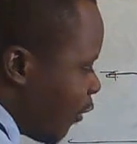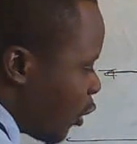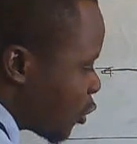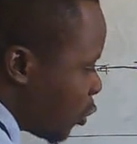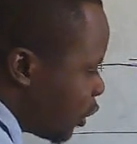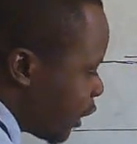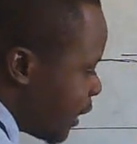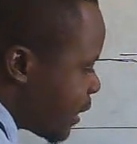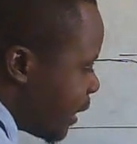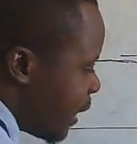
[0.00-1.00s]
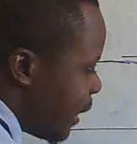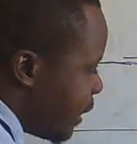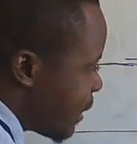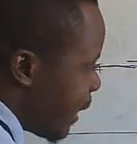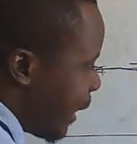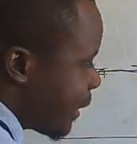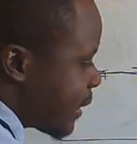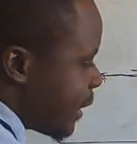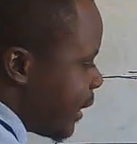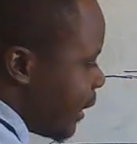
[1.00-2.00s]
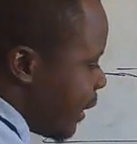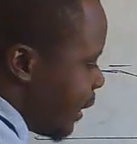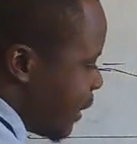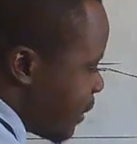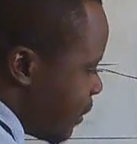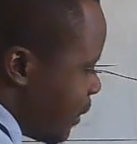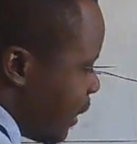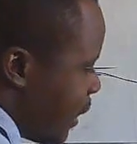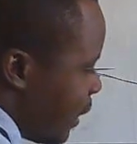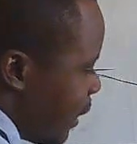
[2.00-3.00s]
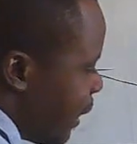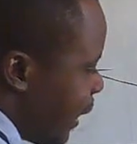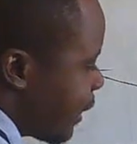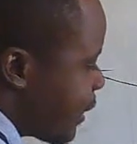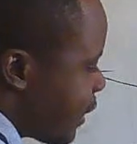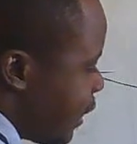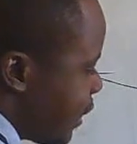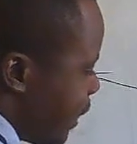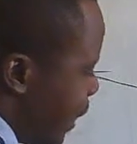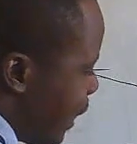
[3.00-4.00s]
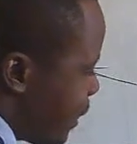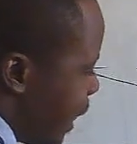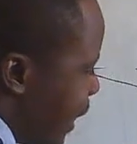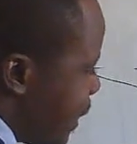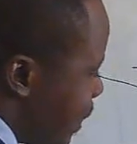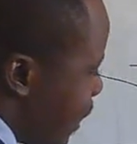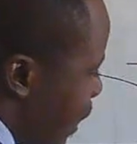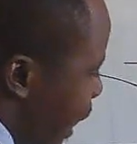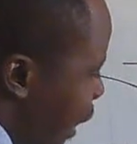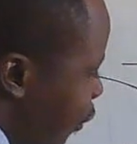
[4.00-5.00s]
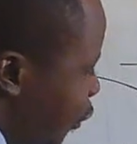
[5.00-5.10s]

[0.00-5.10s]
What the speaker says: our solutions is x is less than half.